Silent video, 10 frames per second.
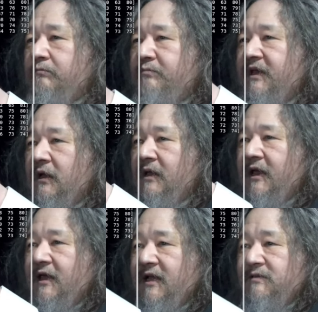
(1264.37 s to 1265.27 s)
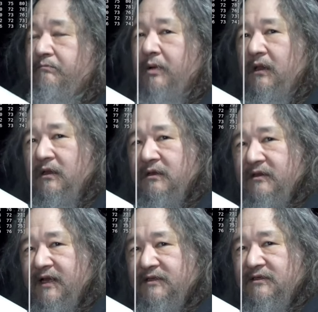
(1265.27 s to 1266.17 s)
BLK, that's bulk,
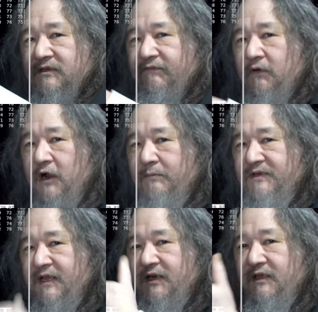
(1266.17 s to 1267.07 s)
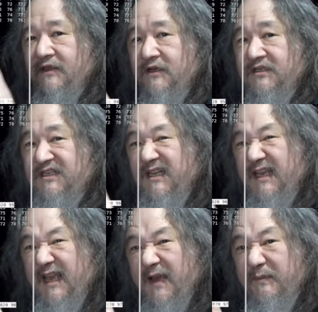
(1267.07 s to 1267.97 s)
that's for updating the
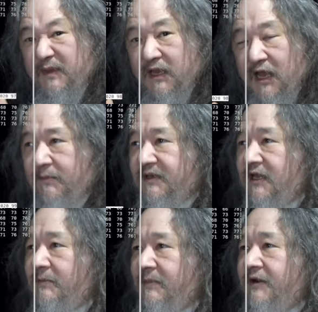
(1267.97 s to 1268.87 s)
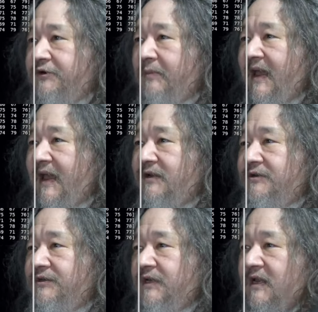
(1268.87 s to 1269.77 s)
CDM, the Common Data Manager
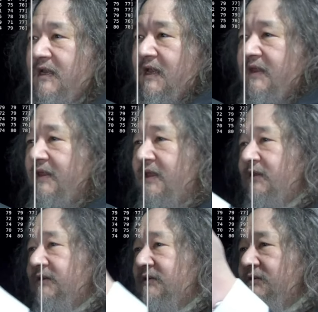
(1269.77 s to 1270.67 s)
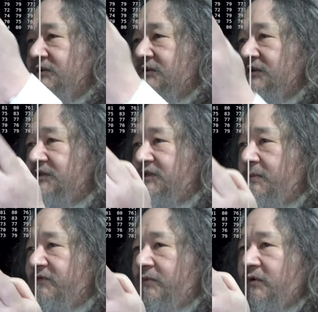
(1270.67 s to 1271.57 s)
packages, and then this is just the sum
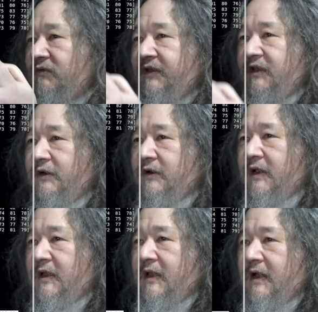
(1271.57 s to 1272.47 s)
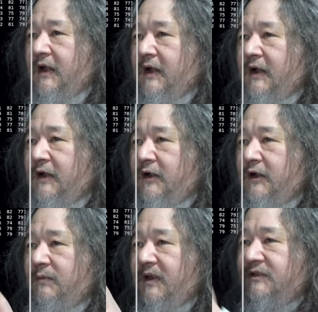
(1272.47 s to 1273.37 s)
of them over here. Uh,
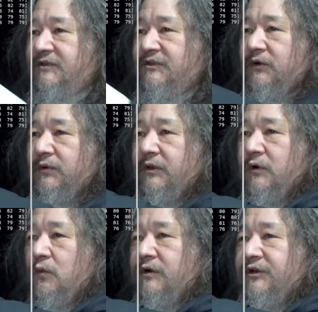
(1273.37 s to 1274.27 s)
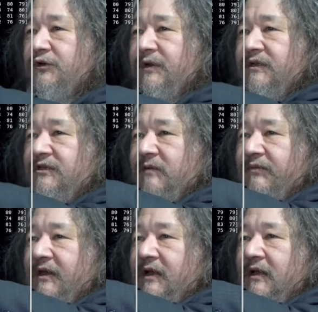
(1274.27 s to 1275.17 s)
um, and so, you know, we're doing
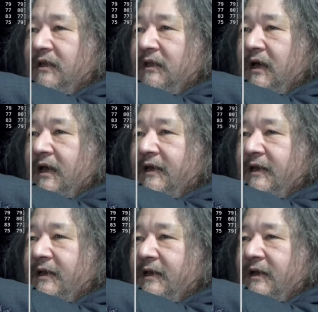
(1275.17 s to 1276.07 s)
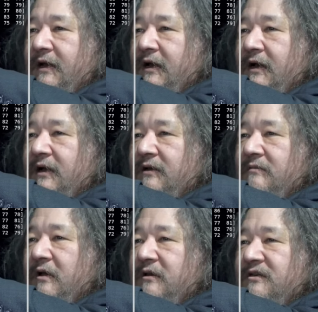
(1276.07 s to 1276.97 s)
something like uh,
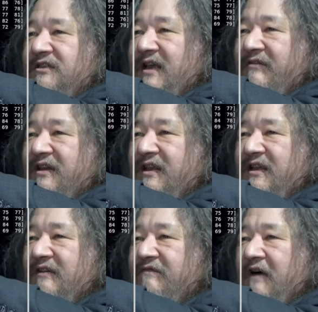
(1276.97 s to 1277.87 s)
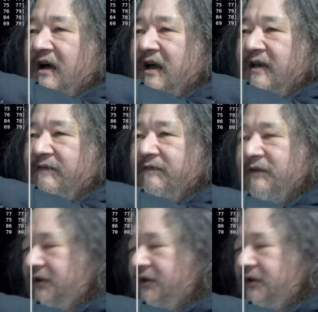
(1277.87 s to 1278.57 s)
75, you